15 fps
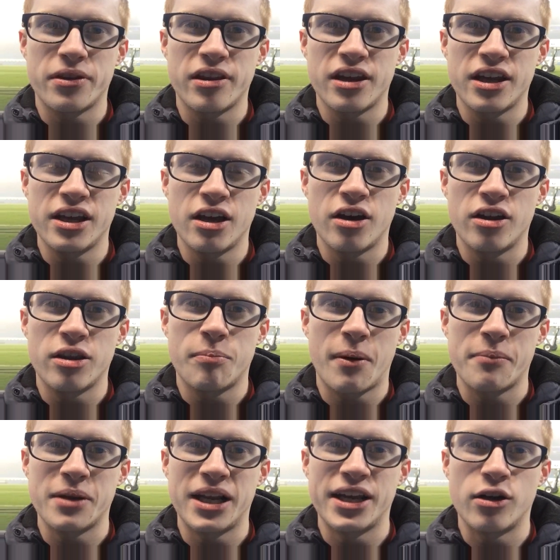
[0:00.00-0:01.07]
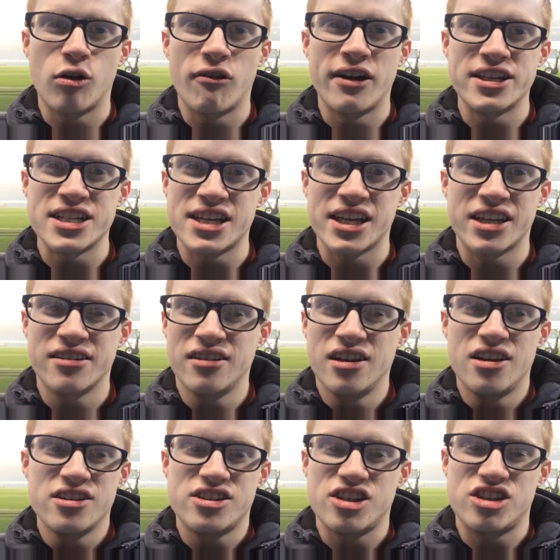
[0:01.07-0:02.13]
of the Premier League already
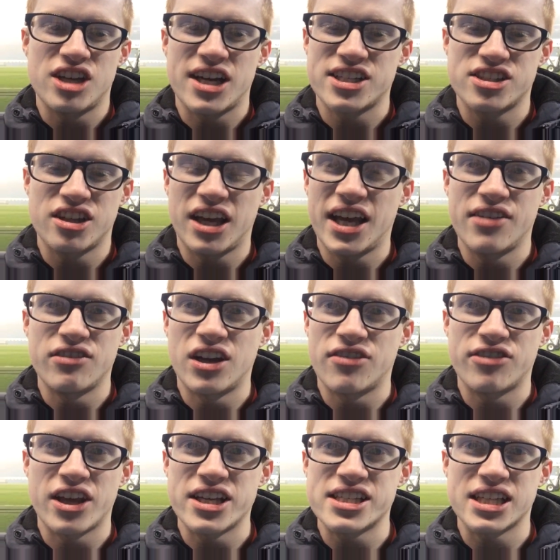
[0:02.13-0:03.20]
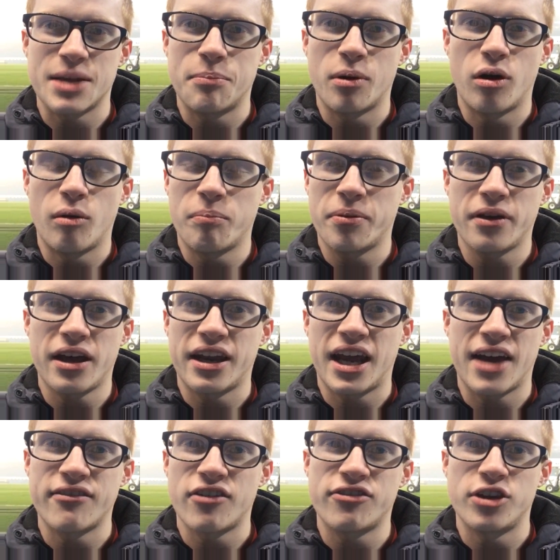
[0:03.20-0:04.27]
suggests that even if they slip up and
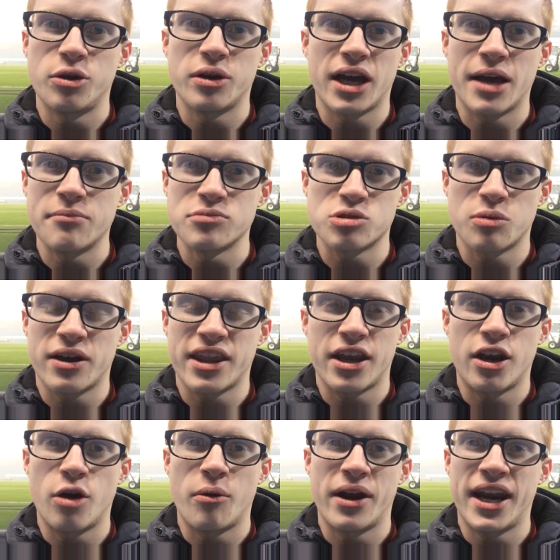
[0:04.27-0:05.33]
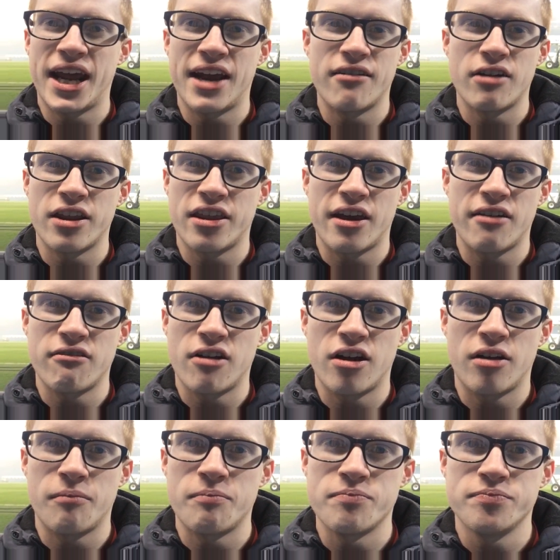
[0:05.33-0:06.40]
have a few games where they're nowhere near at their
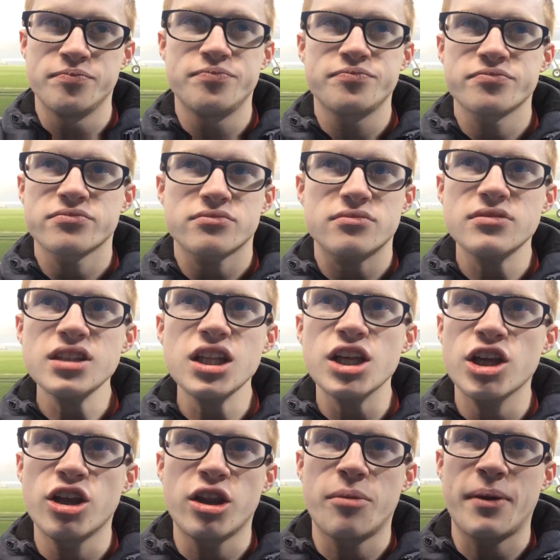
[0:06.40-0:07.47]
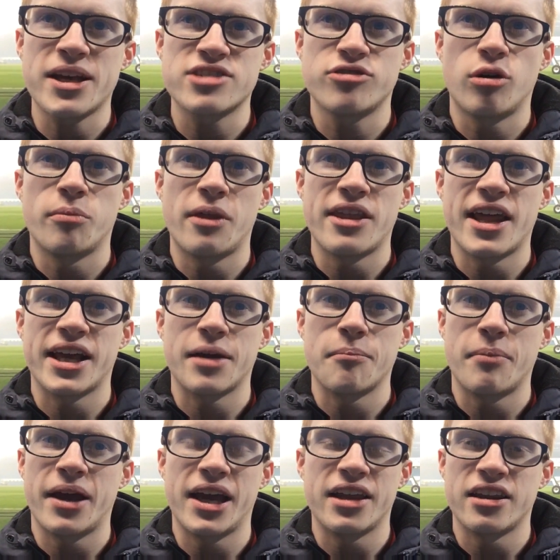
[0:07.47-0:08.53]
at the best form that they can
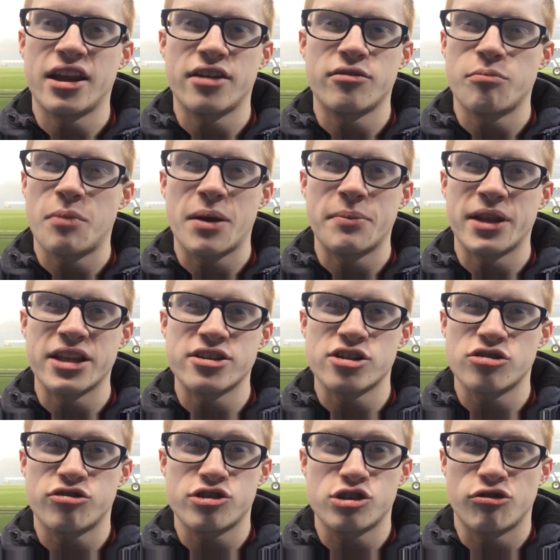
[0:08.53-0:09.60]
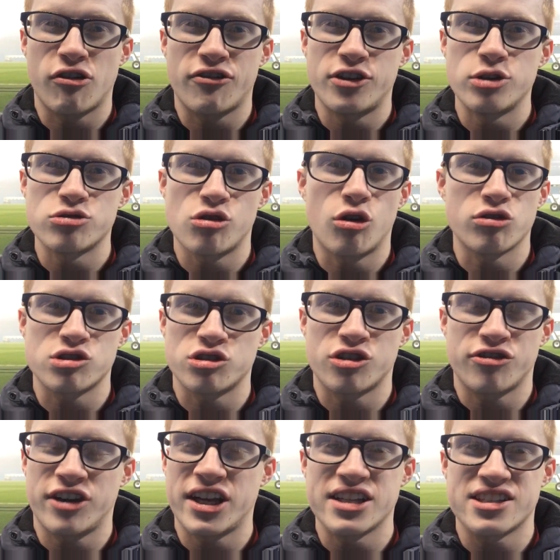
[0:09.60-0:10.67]
be, and maybe they suffer a few draws or
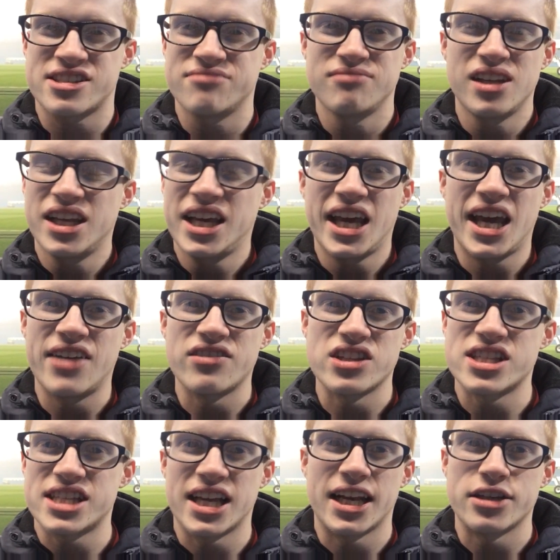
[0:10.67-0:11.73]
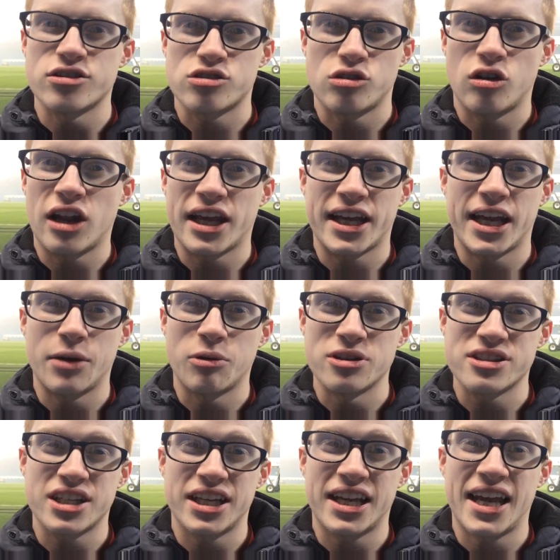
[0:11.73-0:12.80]
defeats, even still it doesn't look like
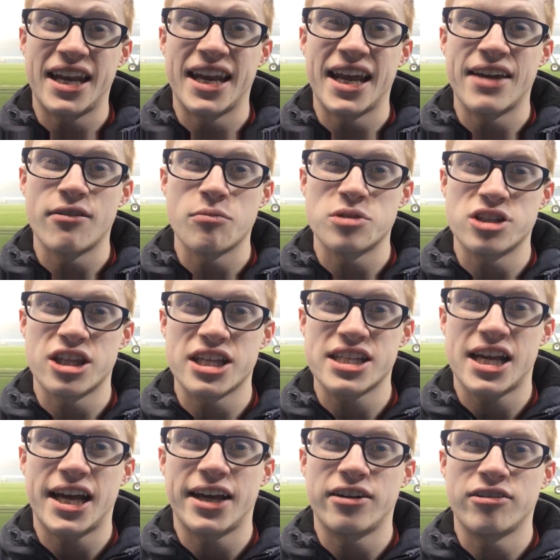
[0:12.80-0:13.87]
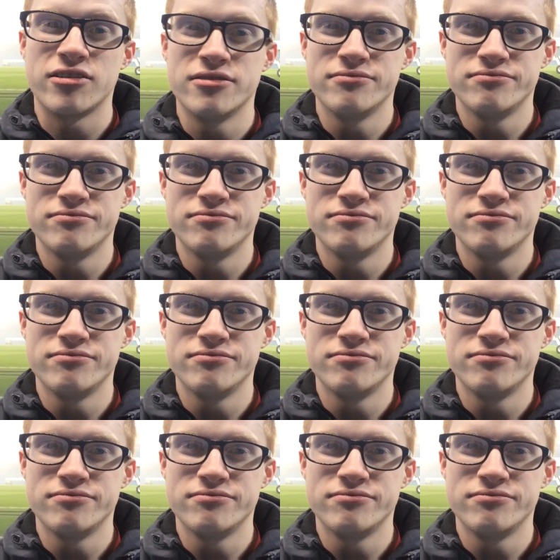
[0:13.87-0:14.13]
anyone's going to get near them to the title.